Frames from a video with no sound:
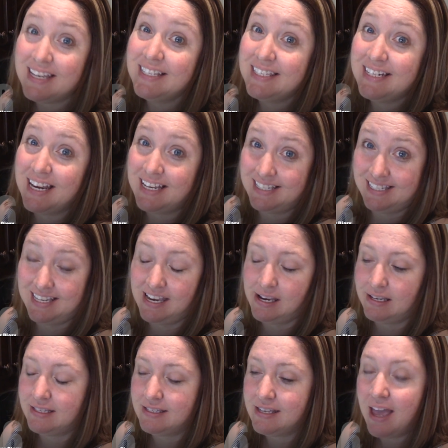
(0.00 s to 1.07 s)
It's day
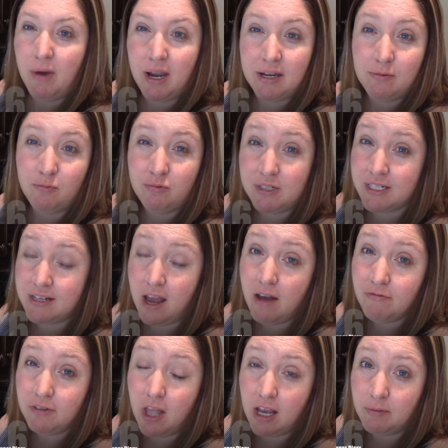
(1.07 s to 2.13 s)
6. I did
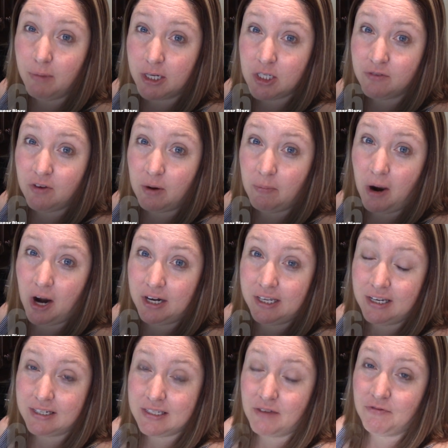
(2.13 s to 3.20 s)
not vlog much of our
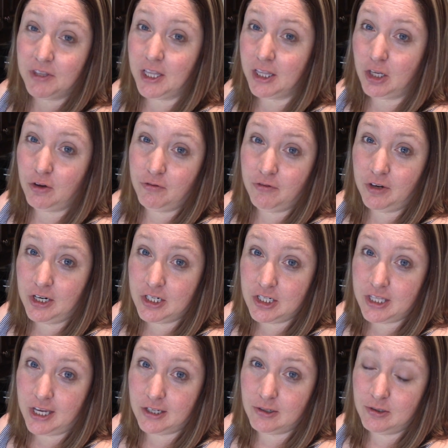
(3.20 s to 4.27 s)
party except for the little footage
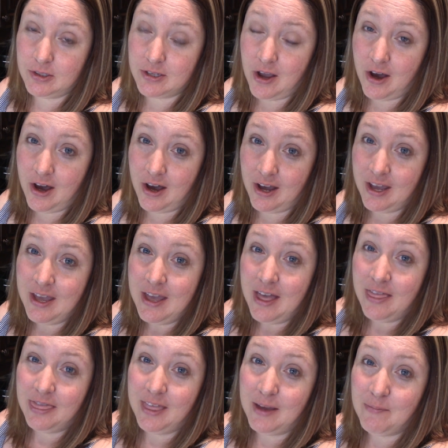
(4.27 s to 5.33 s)
that you saw
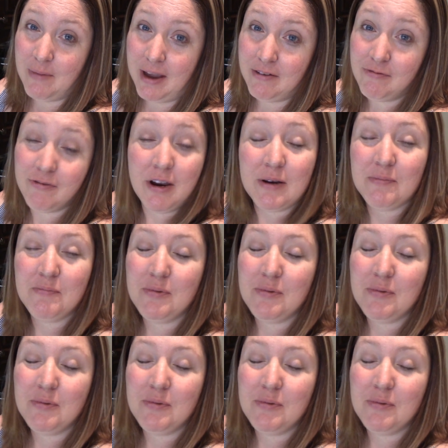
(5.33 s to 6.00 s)
that my friend